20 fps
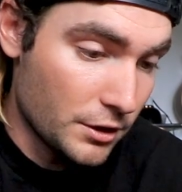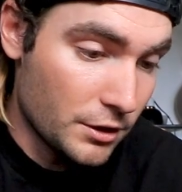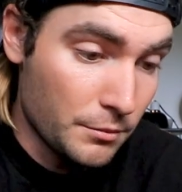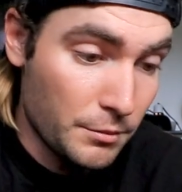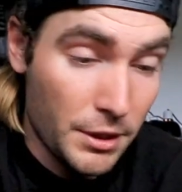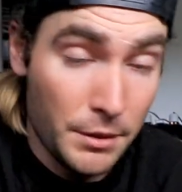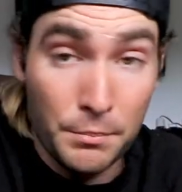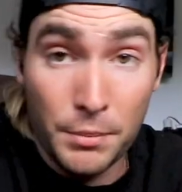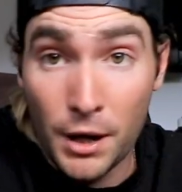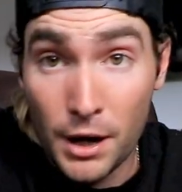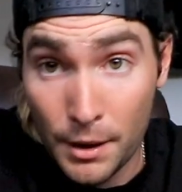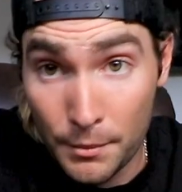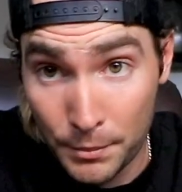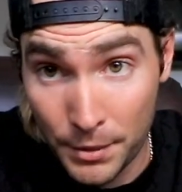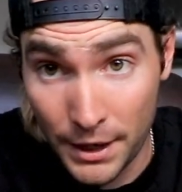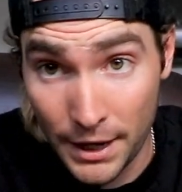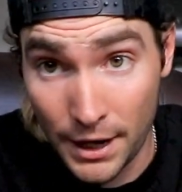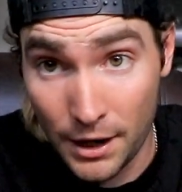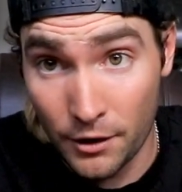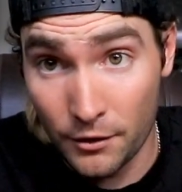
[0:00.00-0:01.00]
to be
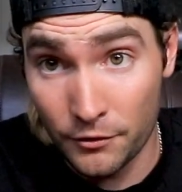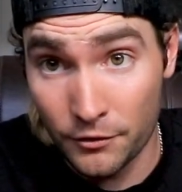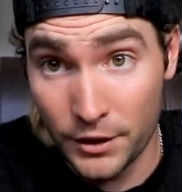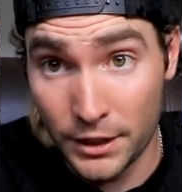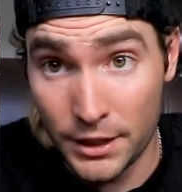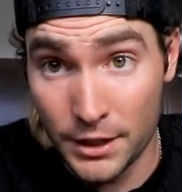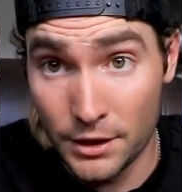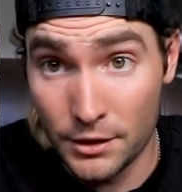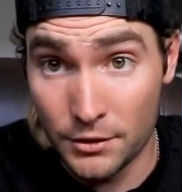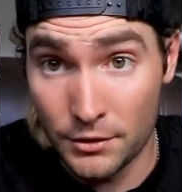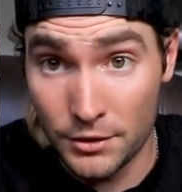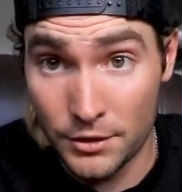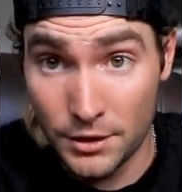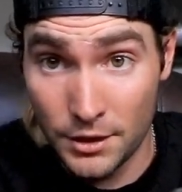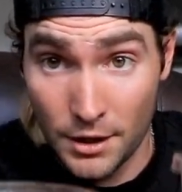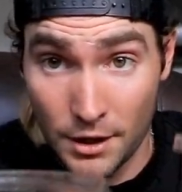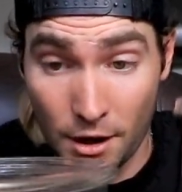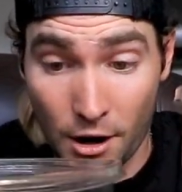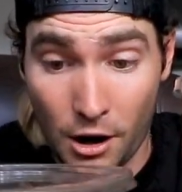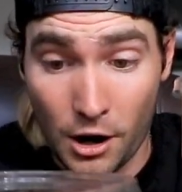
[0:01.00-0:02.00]
pumping out
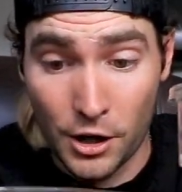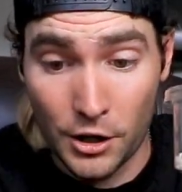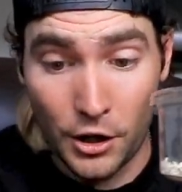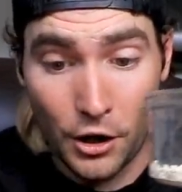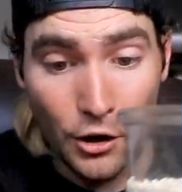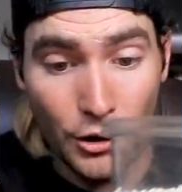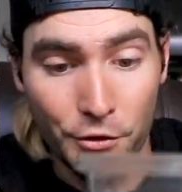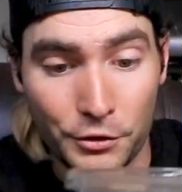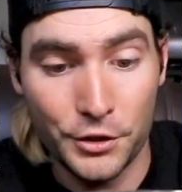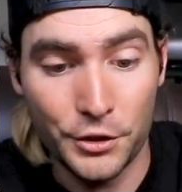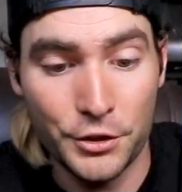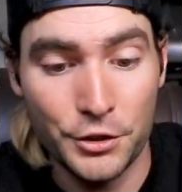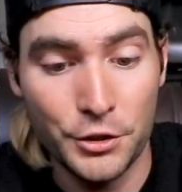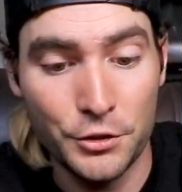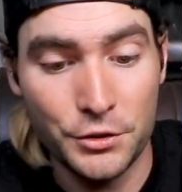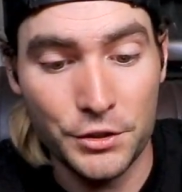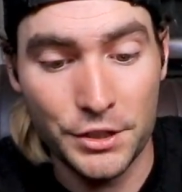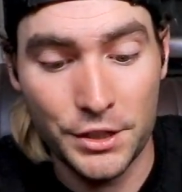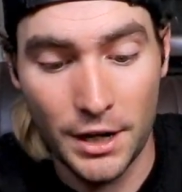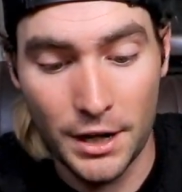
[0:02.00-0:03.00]
videos on all their
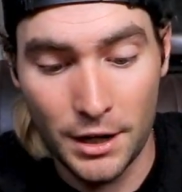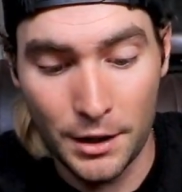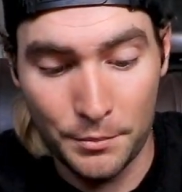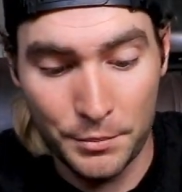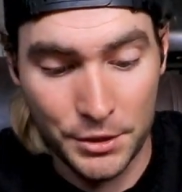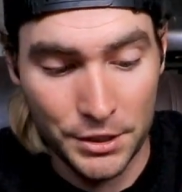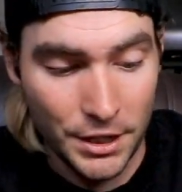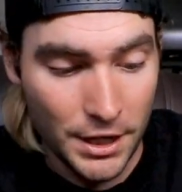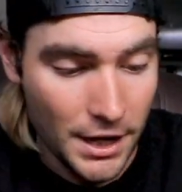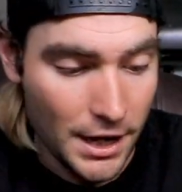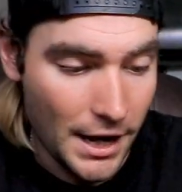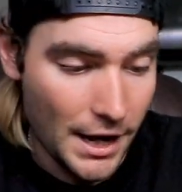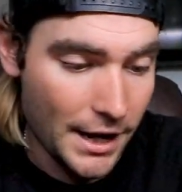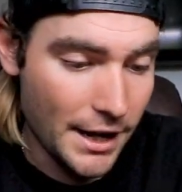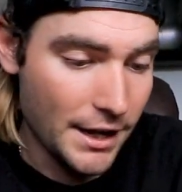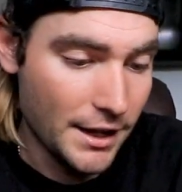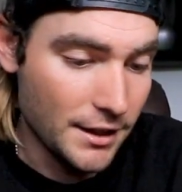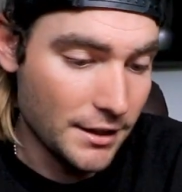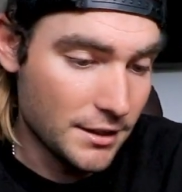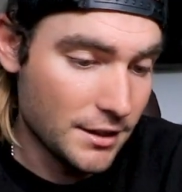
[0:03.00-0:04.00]
new setups
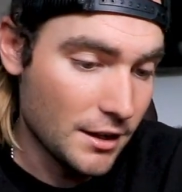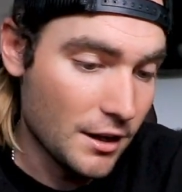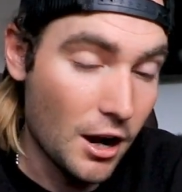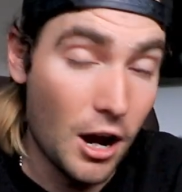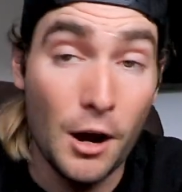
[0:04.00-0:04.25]
and